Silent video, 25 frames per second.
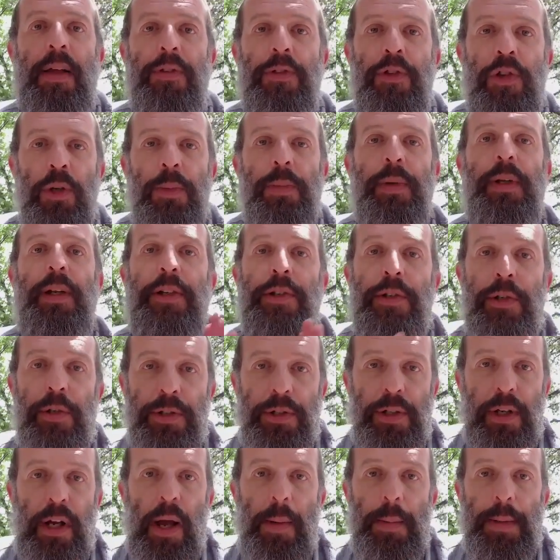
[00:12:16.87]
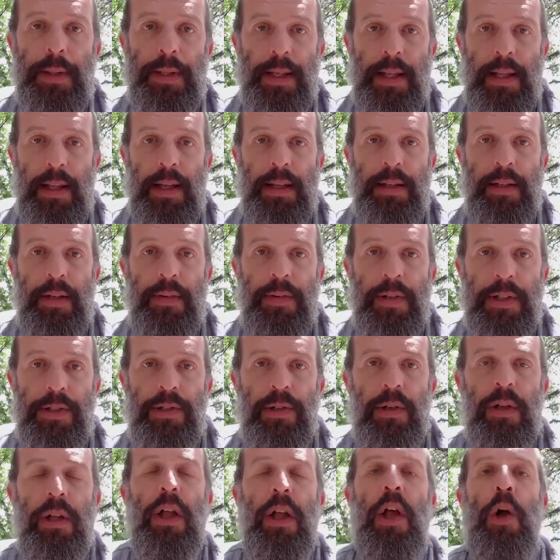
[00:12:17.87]
Too many Jews are coming to the land of
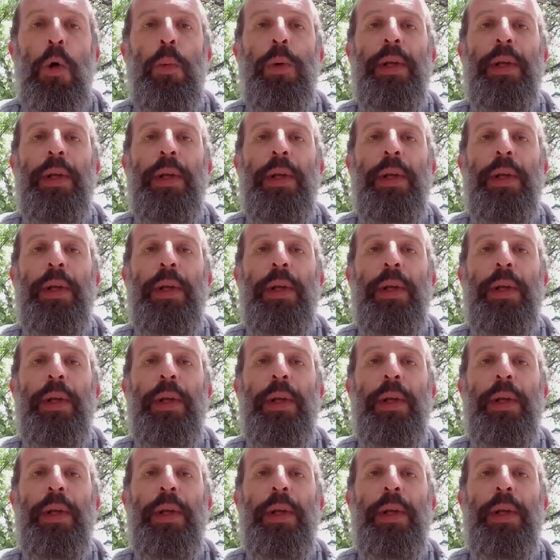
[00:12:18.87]
Israel.